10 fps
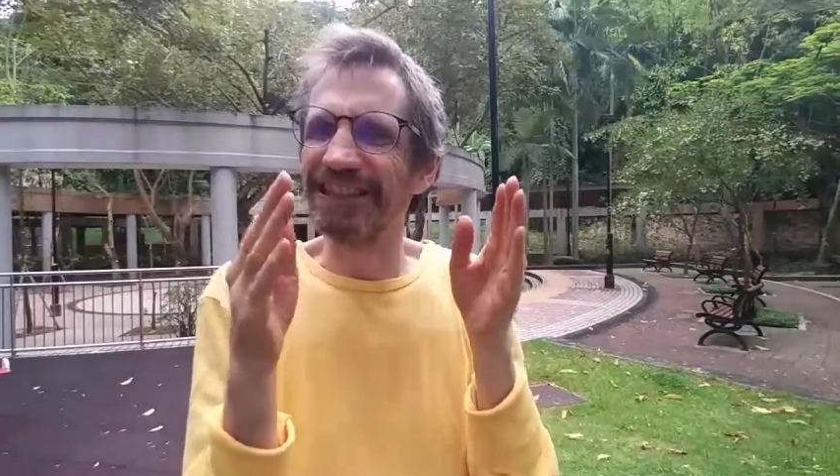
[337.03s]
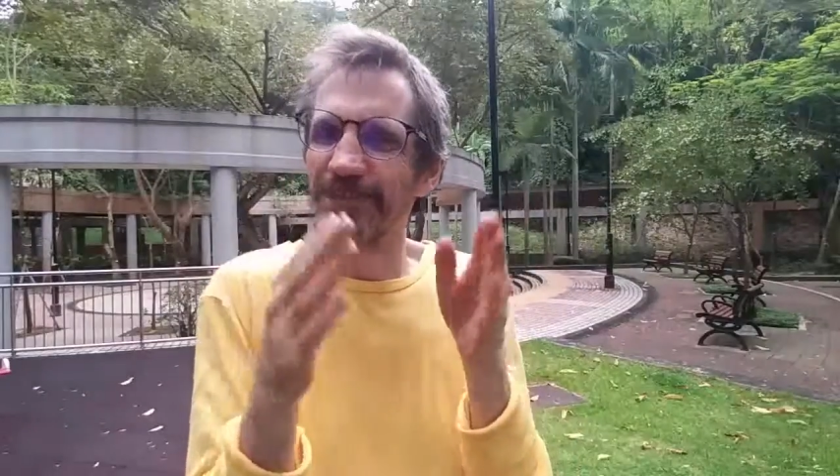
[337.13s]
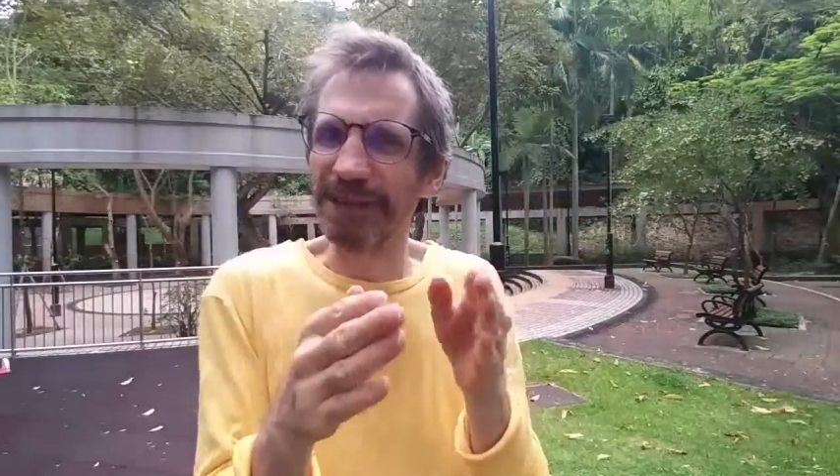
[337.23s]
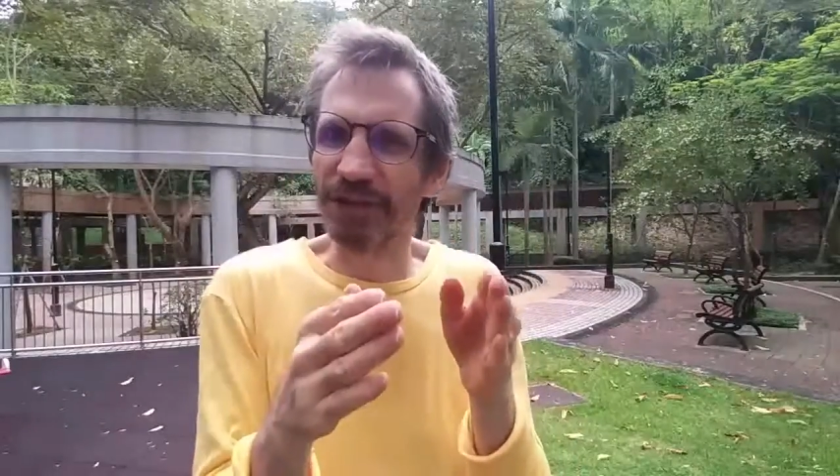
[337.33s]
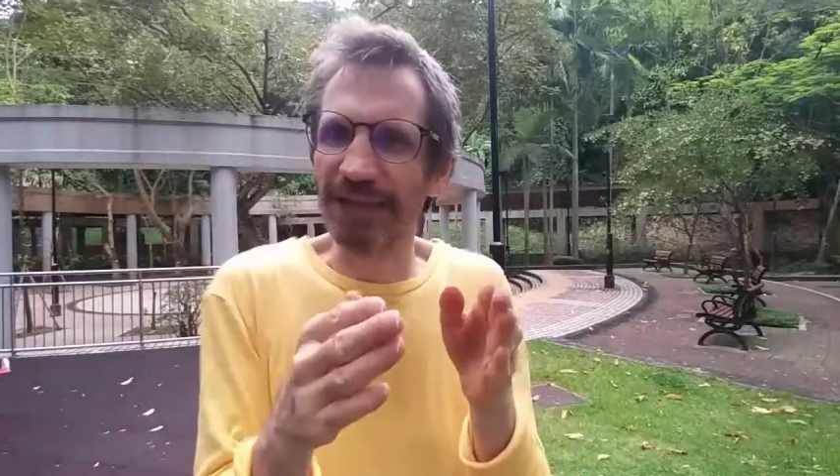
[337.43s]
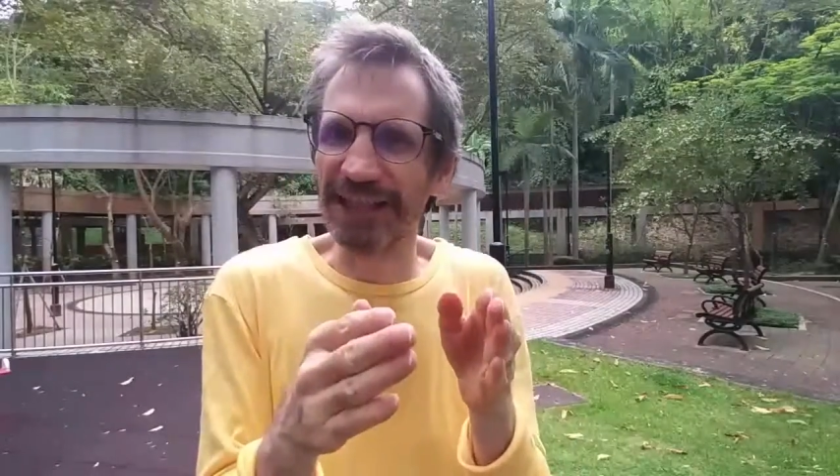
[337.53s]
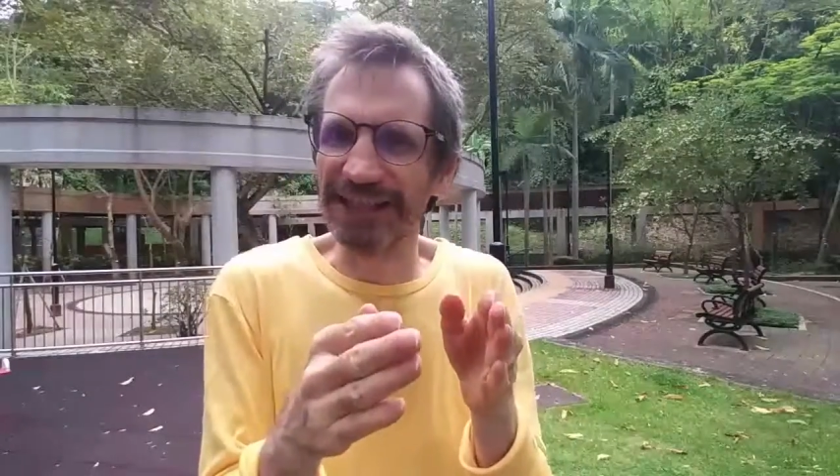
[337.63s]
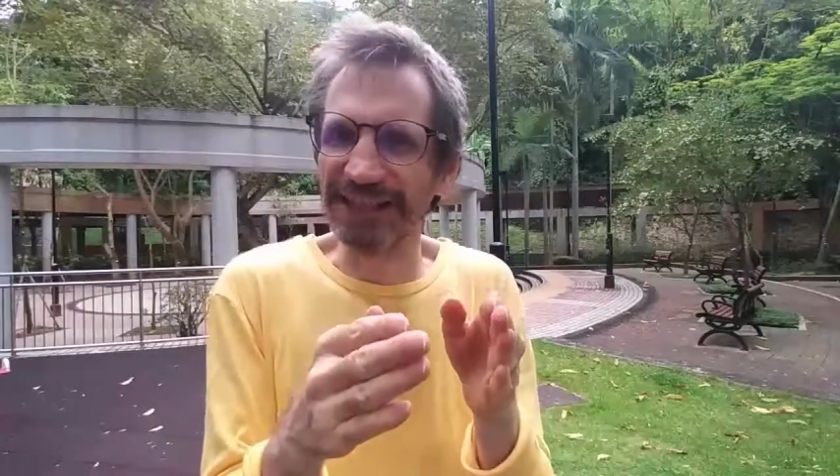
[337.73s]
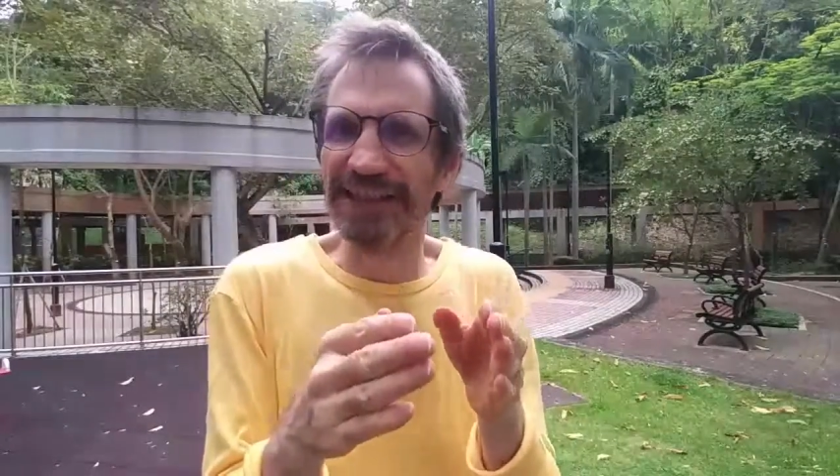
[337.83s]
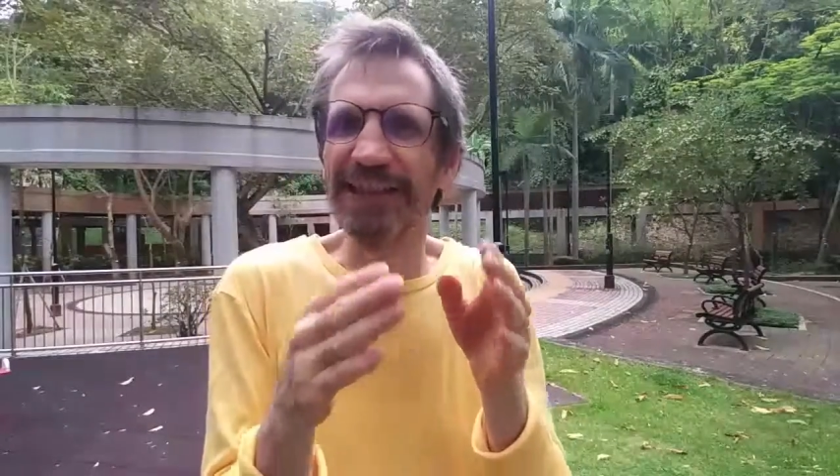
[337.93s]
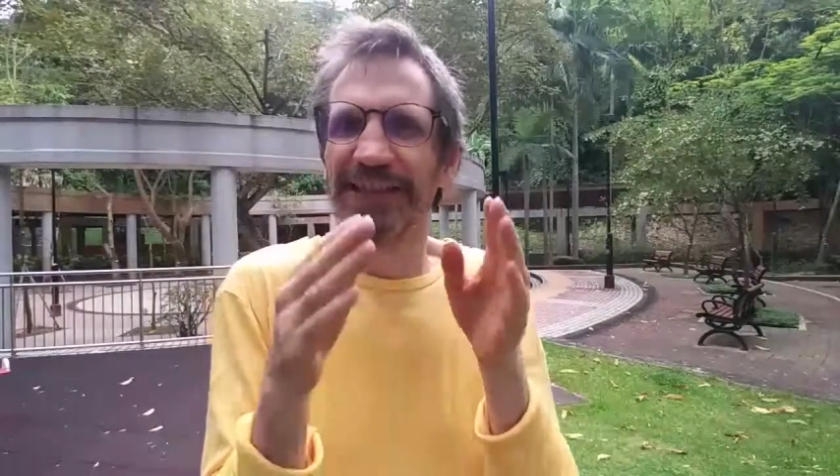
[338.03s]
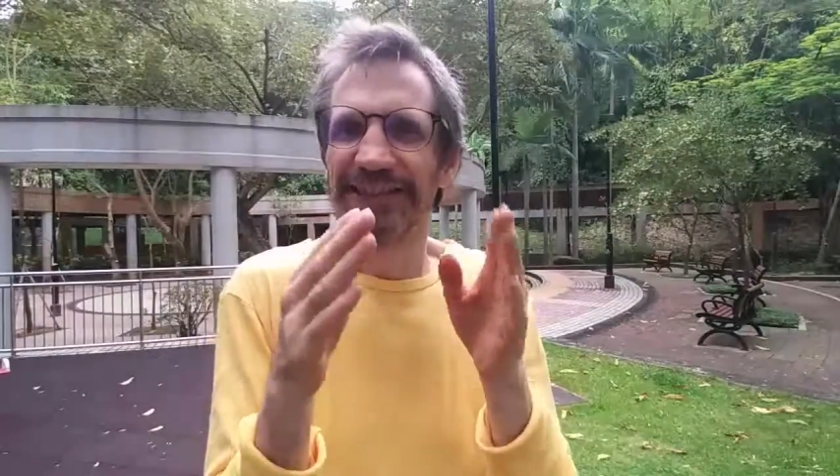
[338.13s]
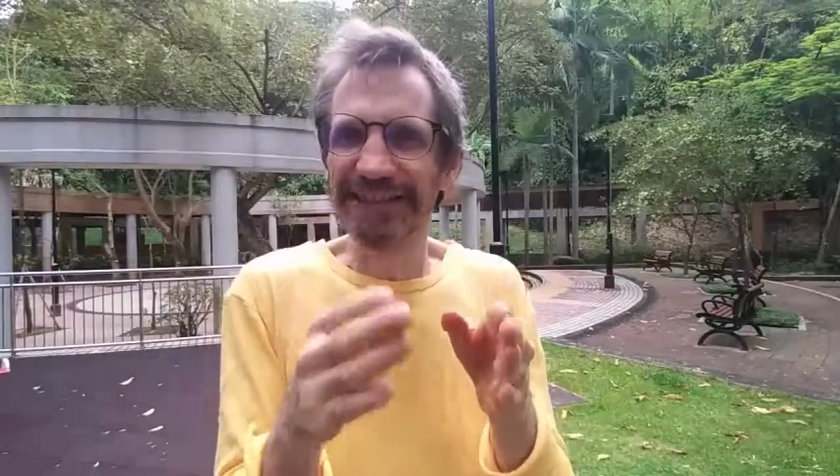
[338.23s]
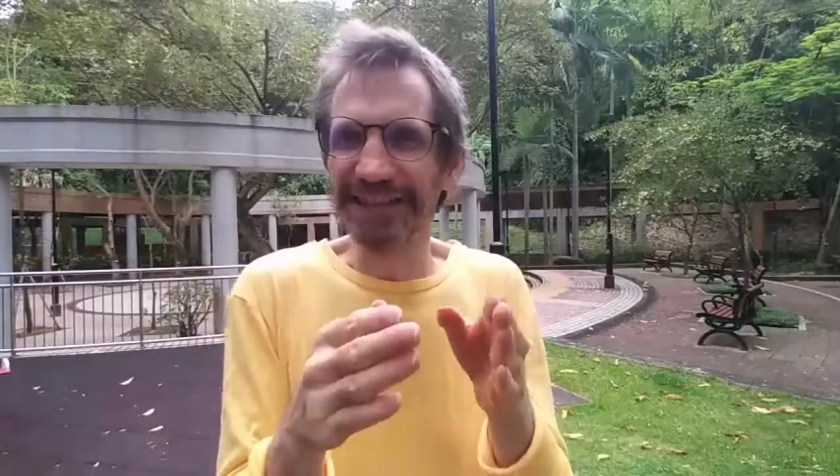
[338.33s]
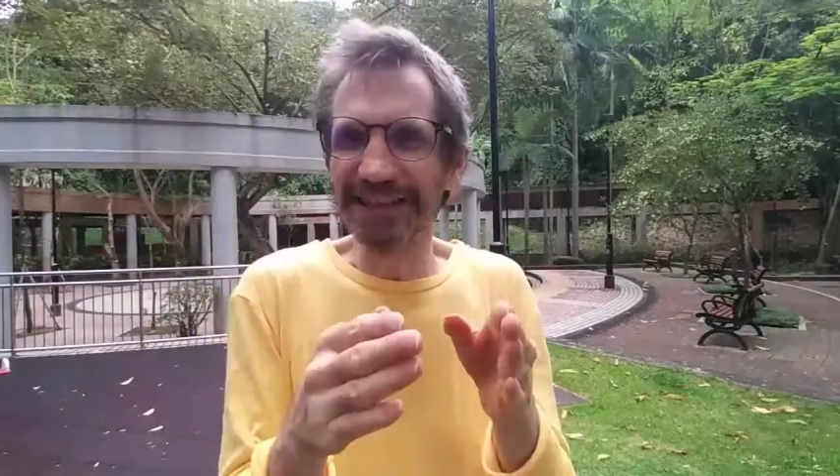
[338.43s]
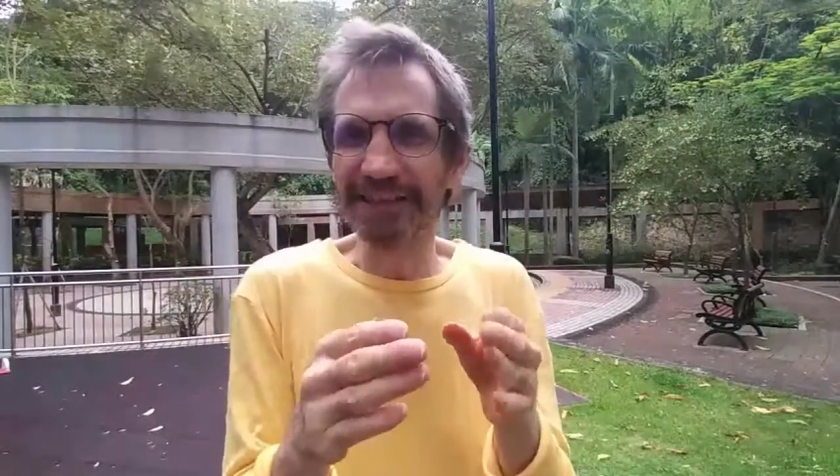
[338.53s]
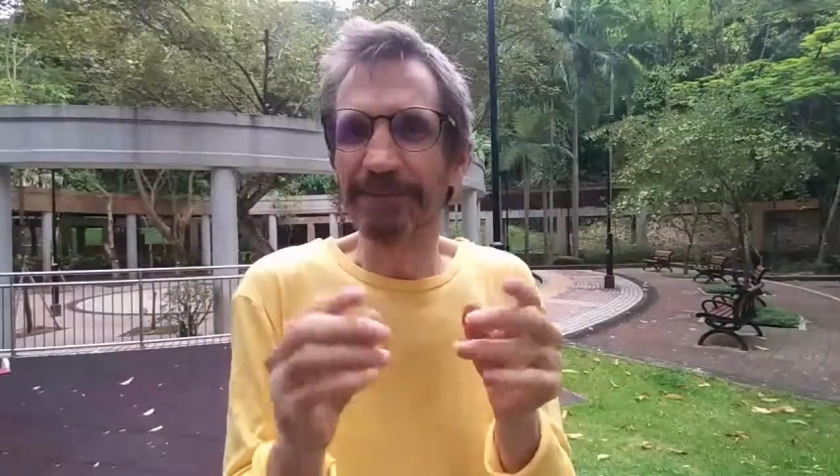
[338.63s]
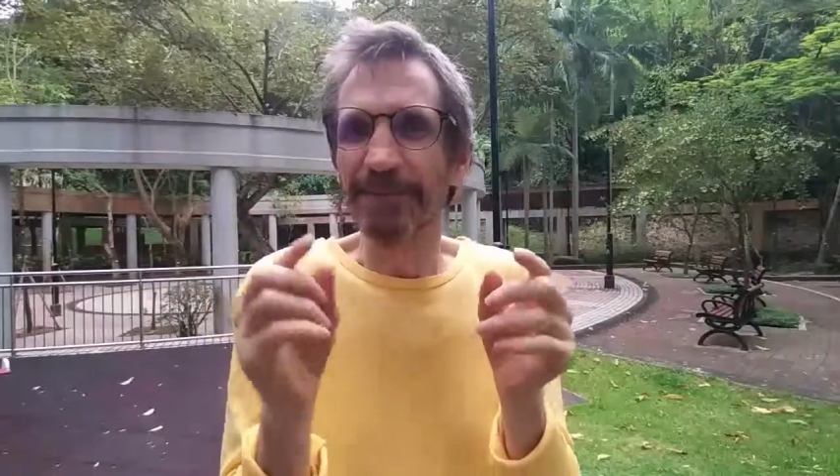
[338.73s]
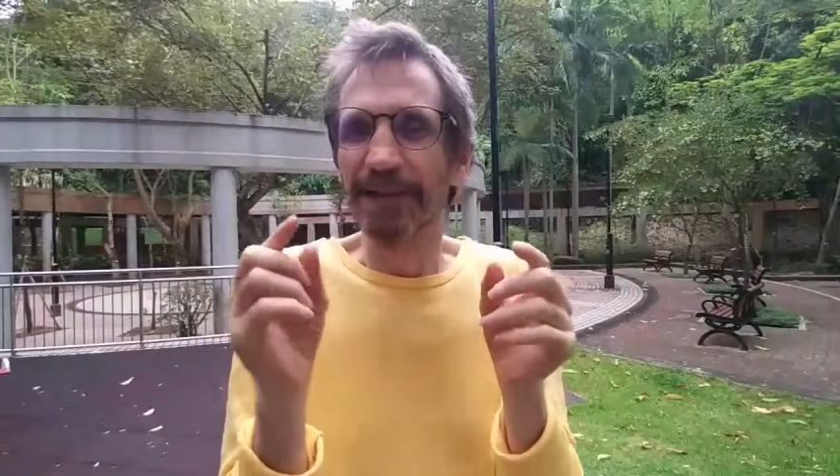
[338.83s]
specialized skills